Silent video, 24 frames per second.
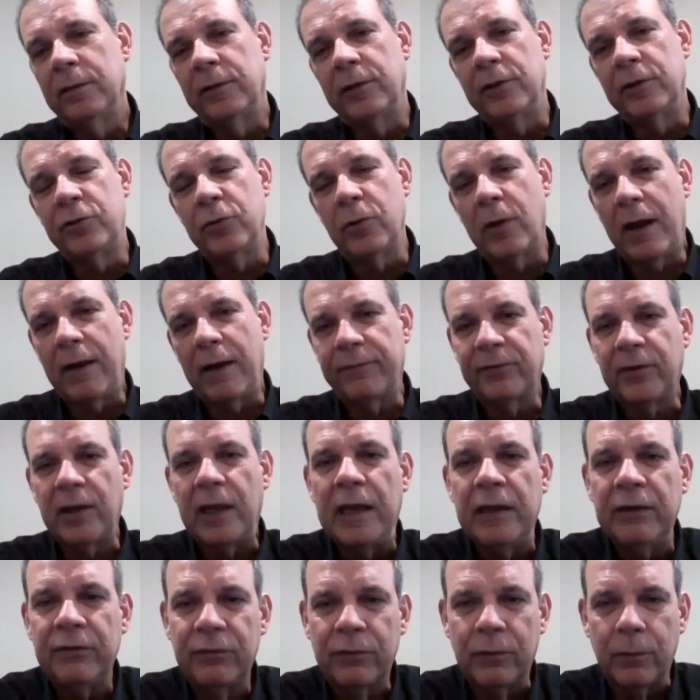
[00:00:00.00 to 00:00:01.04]
Did you have
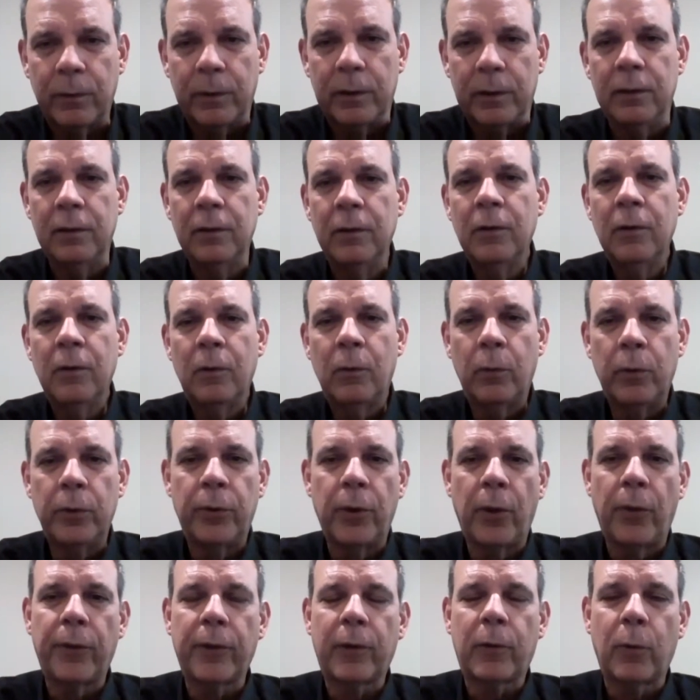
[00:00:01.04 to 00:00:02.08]
history
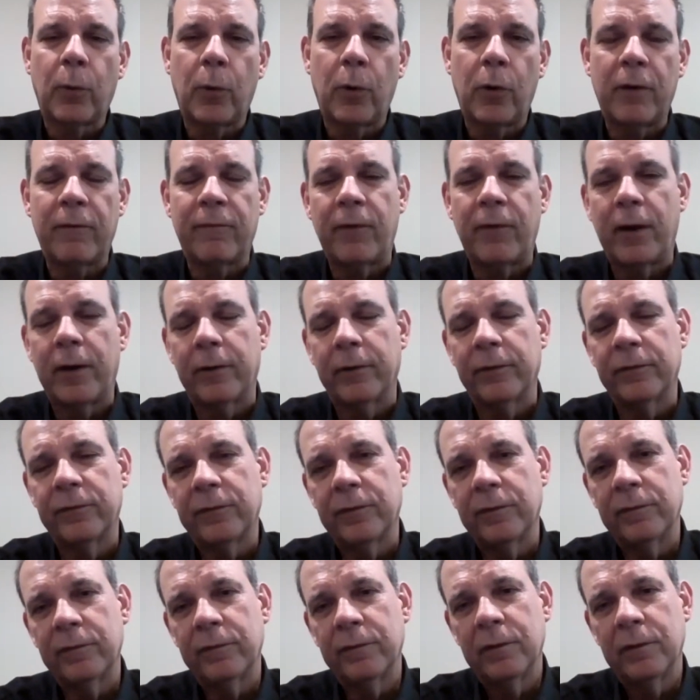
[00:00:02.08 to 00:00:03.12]
with other coronaviruses?